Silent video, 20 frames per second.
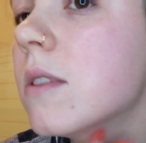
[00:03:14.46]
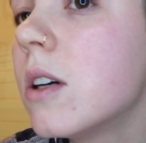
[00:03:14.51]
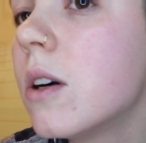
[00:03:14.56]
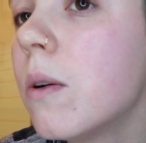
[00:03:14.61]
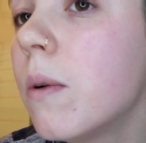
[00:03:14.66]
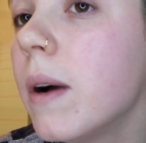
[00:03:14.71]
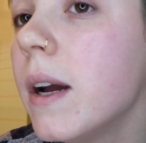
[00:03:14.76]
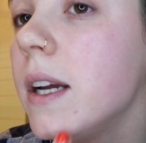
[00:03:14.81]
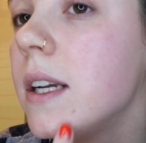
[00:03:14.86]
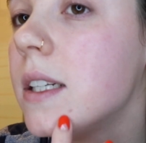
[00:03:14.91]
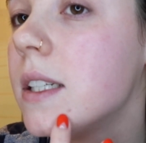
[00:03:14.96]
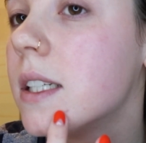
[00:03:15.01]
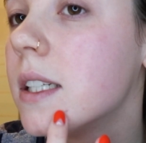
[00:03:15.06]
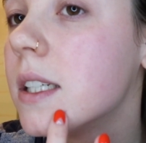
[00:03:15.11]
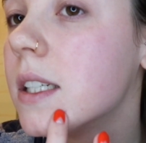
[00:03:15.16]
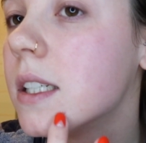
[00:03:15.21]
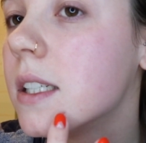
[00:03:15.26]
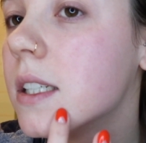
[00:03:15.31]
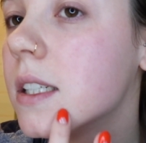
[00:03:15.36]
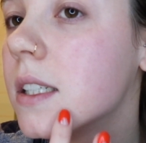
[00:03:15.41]
quite
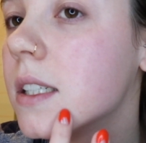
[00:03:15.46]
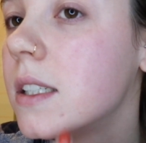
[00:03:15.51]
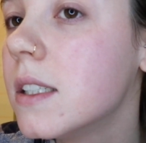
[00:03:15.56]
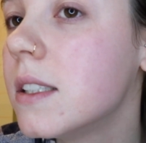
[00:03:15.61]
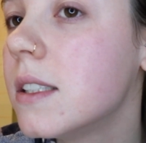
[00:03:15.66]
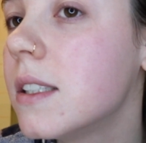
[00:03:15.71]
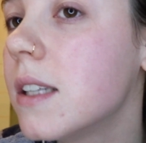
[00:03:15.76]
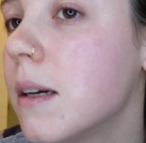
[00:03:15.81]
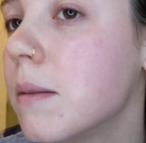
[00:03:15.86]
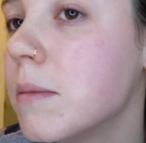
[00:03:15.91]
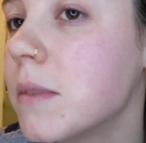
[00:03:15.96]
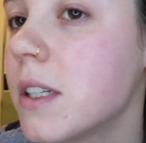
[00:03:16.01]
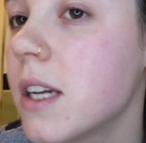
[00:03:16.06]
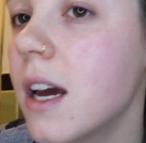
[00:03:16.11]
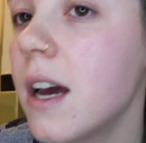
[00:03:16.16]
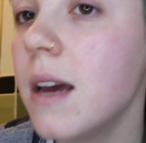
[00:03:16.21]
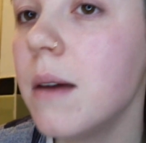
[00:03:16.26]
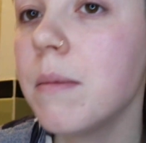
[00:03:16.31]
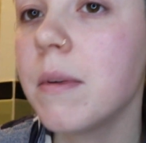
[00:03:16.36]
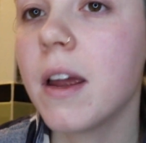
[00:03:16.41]
some
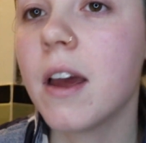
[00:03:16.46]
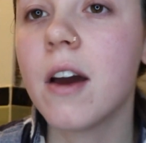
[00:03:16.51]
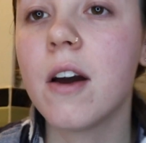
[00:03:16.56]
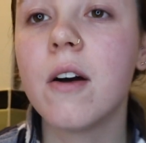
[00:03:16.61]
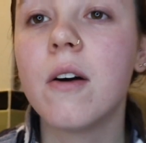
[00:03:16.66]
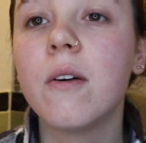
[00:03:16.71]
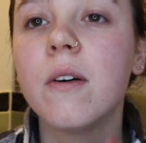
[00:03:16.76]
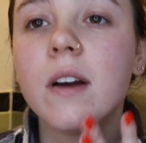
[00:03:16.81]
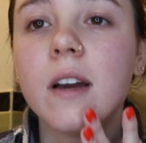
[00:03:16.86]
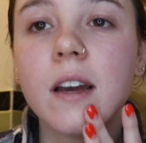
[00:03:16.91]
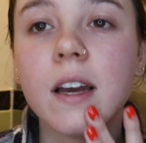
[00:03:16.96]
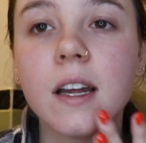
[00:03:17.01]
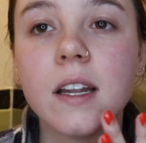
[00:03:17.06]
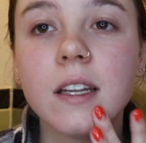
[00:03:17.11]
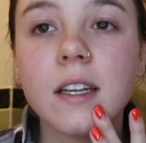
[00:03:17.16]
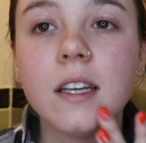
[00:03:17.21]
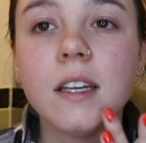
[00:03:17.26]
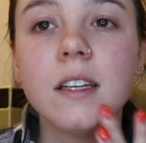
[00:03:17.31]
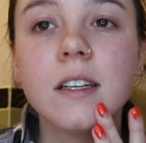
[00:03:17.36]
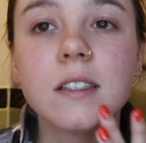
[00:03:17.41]
time now, and
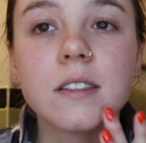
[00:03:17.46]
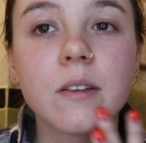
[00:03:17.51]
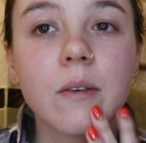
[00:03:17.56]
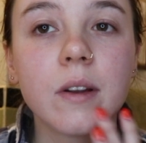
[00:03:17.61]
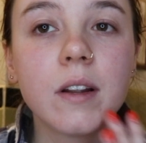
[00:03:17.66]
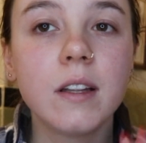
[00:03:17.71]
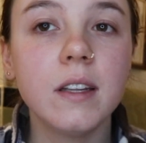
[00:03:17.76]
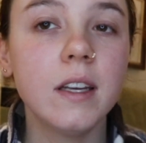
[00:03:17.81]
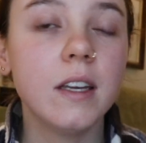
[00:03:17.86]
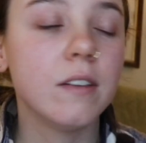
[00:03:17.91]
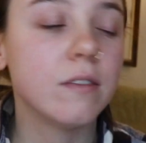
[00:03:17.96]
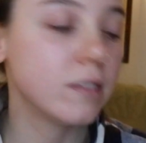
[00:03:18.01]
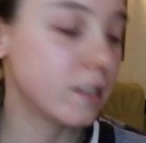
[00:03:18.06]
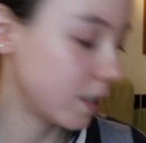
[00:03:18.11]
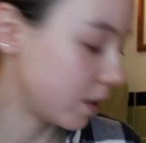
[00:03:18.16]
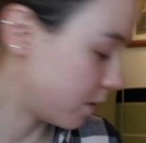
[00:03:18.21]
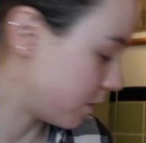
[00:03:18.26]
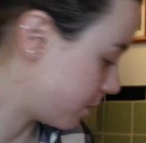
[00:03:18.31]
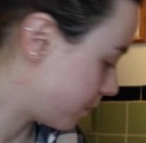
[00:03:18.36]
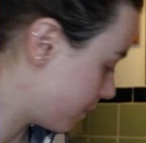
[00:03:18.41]
he doesn't want to leave,
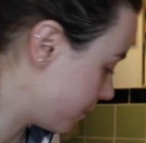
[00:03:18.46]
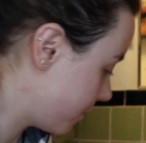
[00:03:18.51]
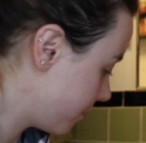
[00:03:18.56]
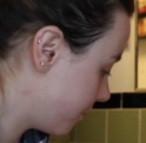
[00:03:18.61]
so